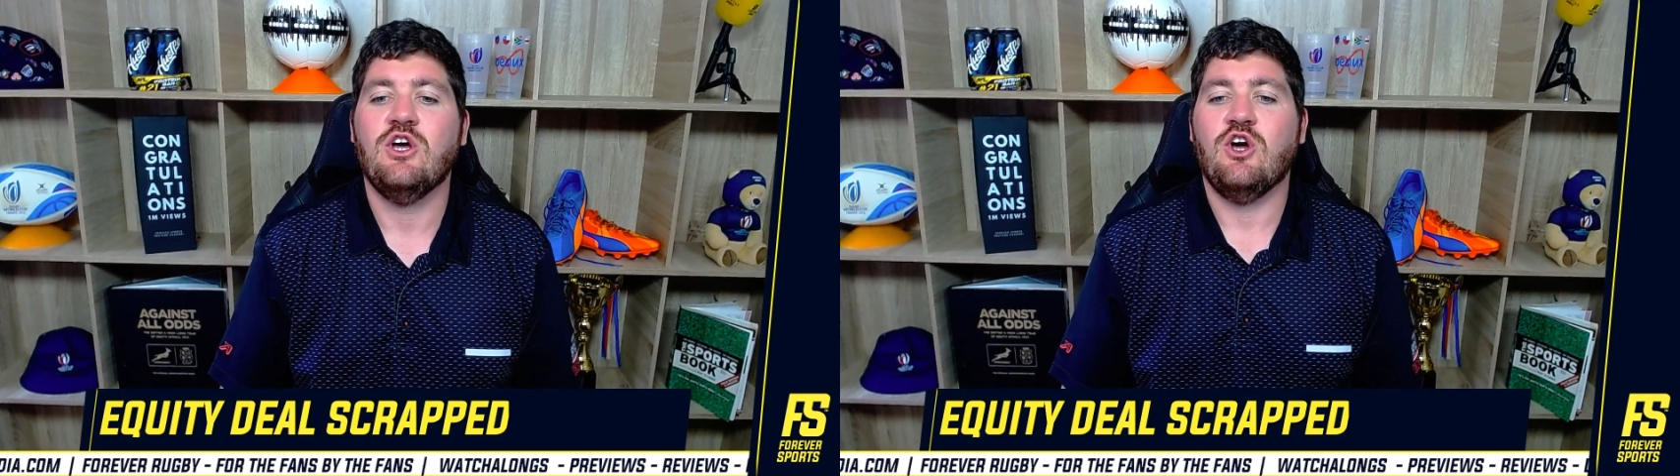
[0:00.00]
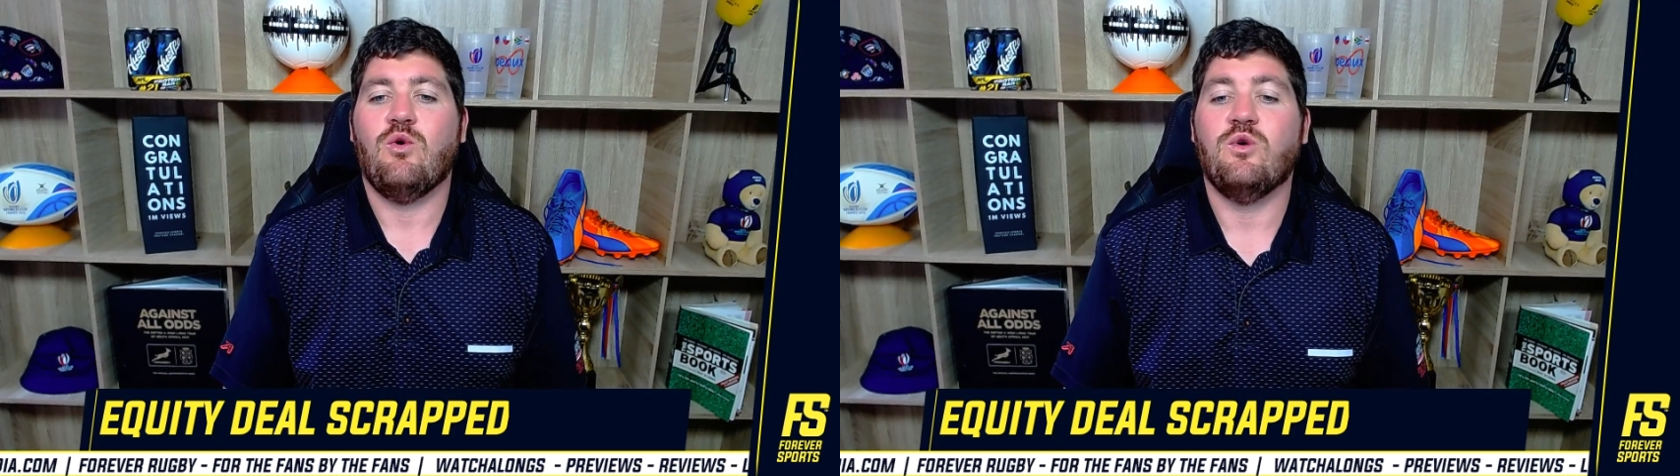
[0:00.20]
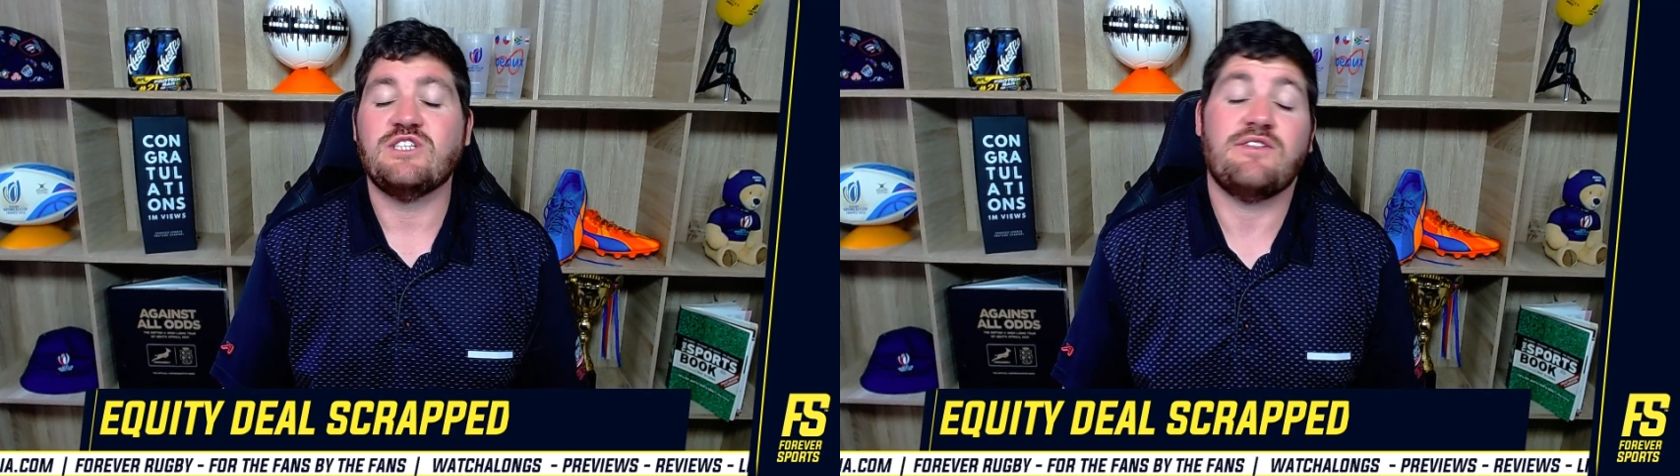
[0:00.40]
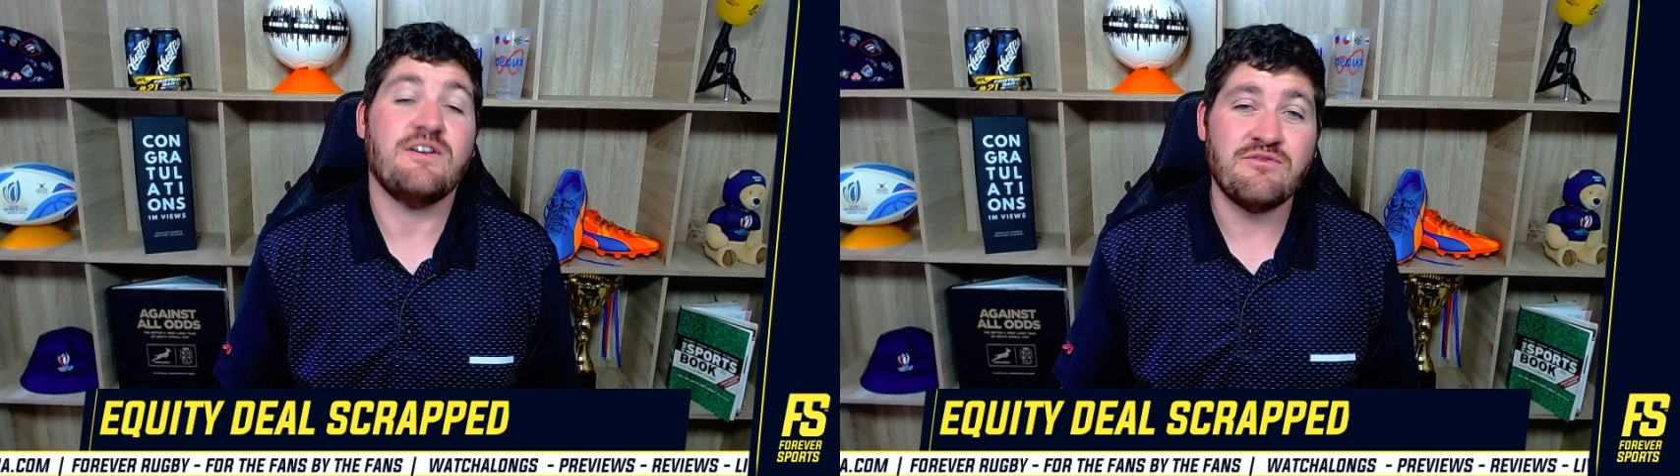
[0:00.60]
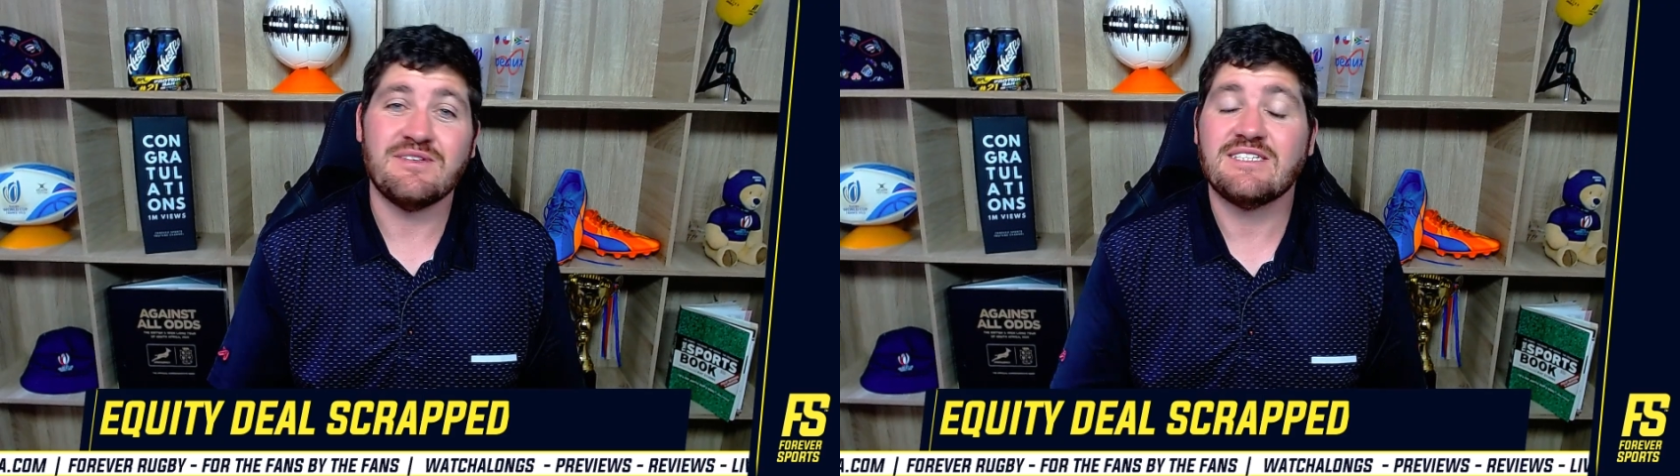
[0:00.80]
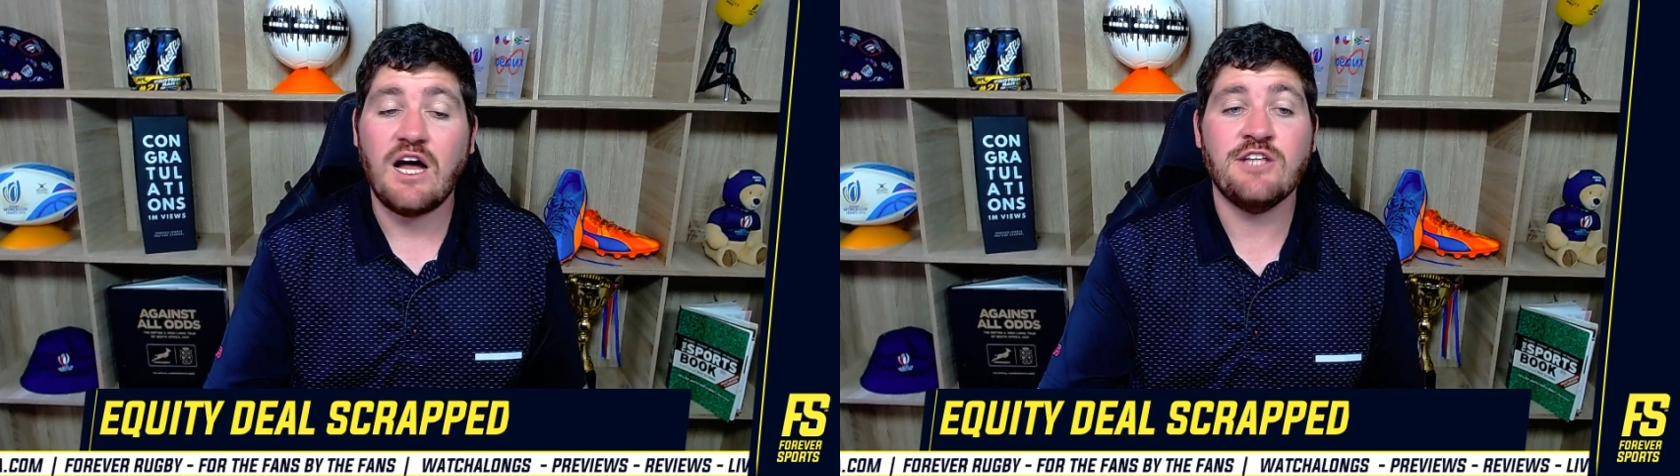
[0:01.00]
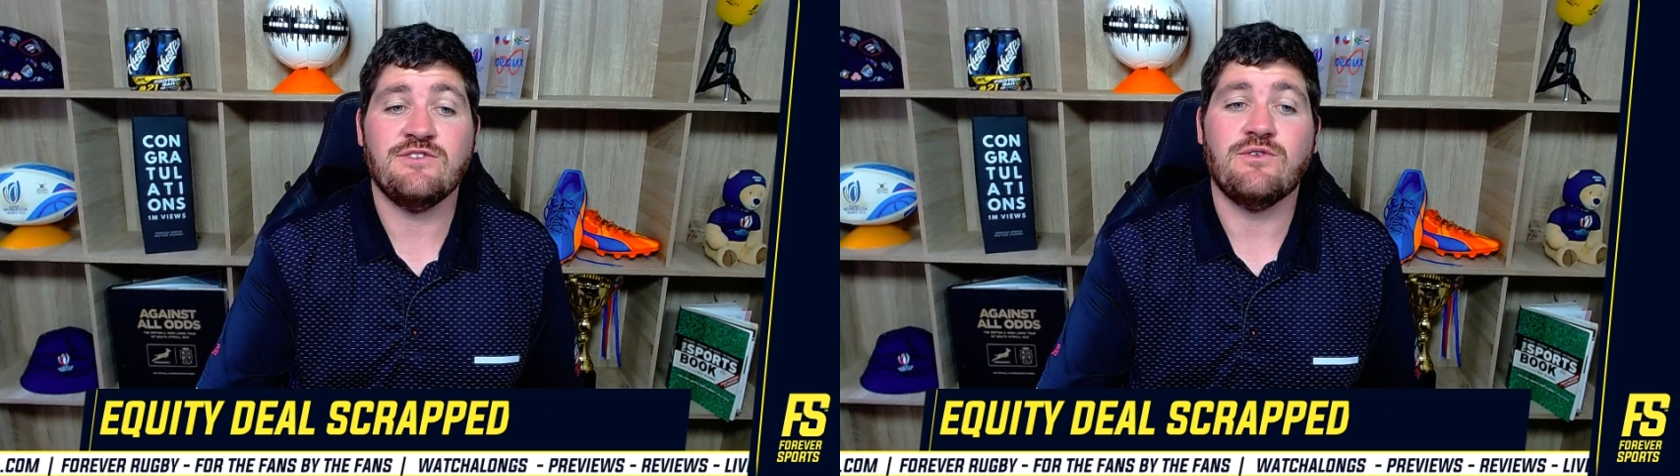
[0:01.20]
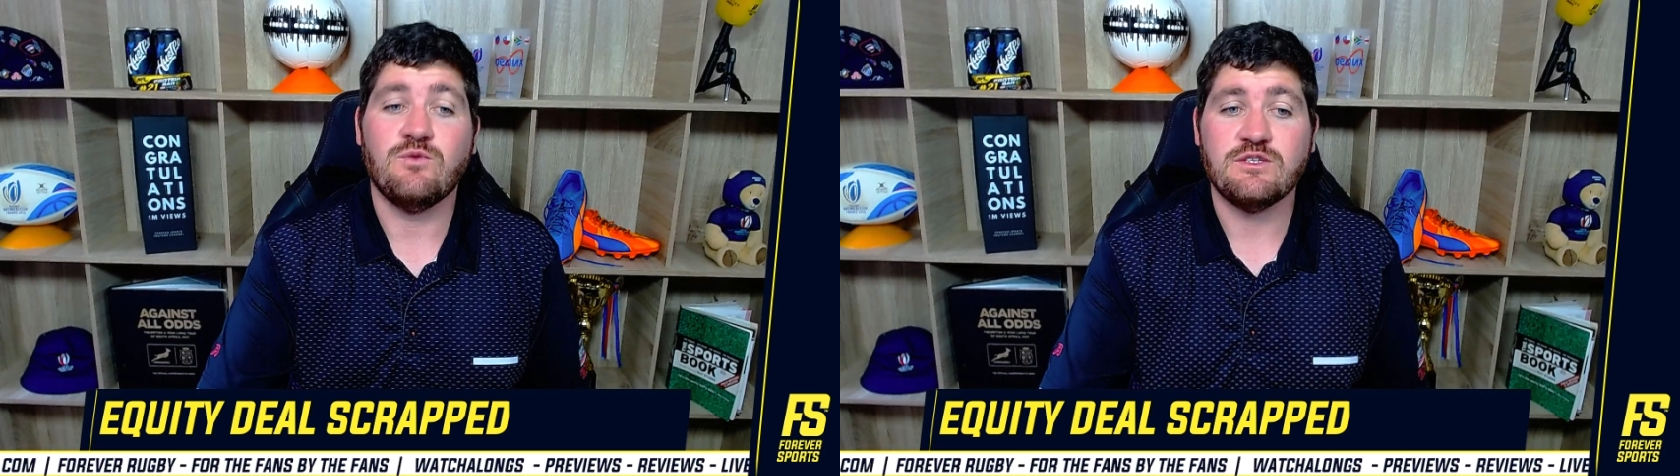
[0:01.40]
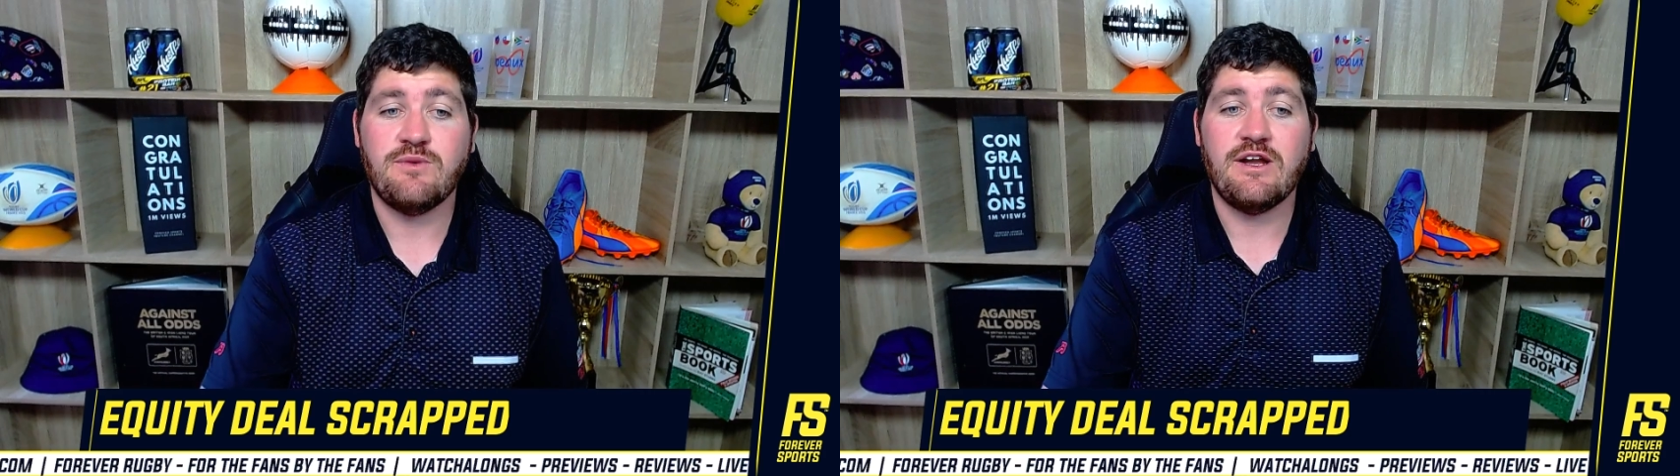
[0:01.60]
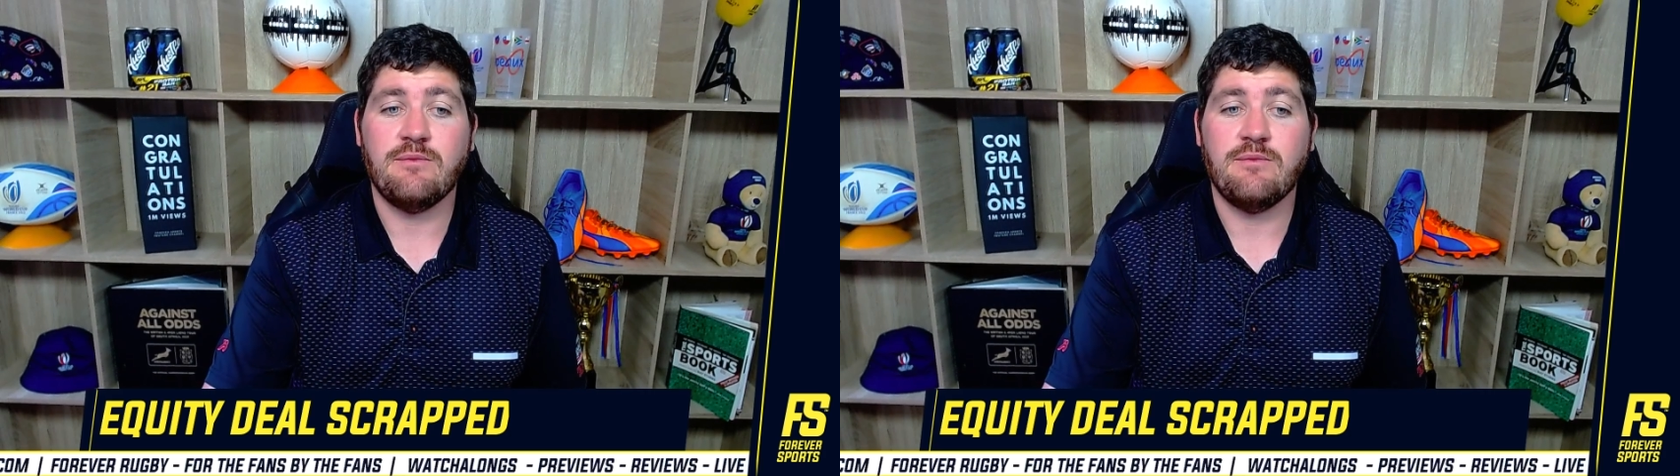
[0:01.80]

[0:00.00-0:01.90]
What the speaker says: which I think from the sounds of it was pretty